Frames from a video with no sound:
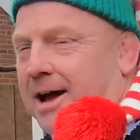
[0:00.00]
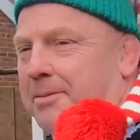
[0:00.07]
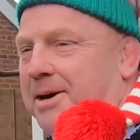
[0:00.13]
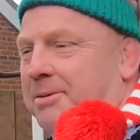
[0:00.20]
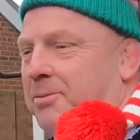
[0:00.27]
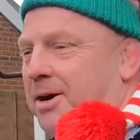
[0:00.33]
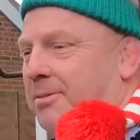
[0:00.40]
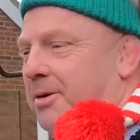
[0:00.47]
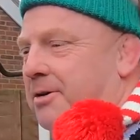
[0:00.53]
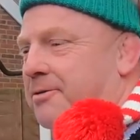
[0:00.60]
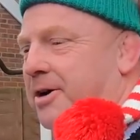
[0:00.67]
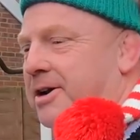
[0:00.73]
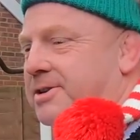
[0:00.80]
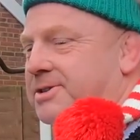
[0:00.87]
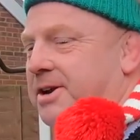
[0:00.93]
I mean, one of my
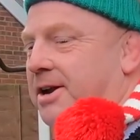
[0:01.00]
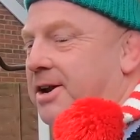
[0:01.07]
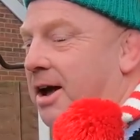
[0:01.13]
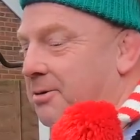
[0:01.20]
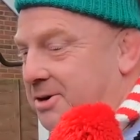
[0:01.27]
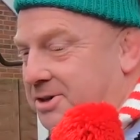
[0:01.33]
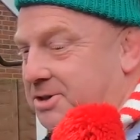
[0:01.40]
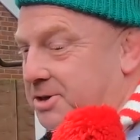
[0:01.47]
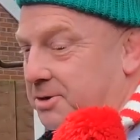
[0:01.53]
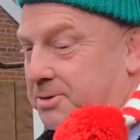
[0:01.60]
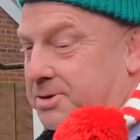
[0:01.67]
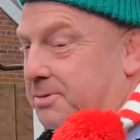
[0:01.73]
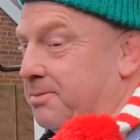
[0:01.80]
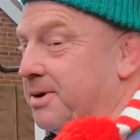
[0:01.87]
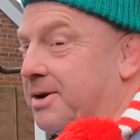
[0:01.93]
friends, I know he's
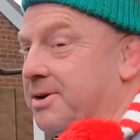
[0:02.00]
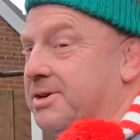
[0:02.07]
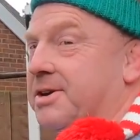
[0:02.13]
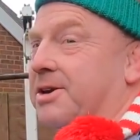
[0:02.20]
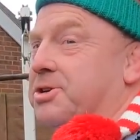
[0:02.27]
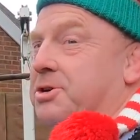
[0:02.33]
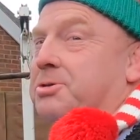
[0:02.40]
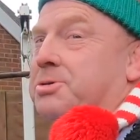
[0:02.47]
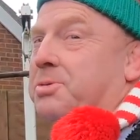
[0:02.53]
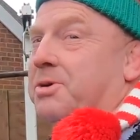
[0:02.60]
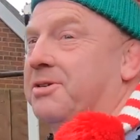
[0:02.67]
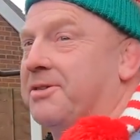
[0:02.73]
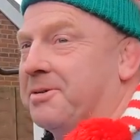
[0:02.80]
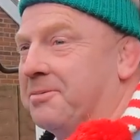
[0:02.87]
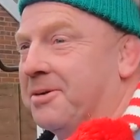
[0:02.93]
juicing because I juiced
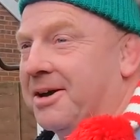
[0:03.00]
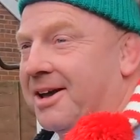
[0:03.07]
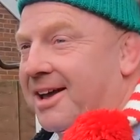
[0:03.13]
with him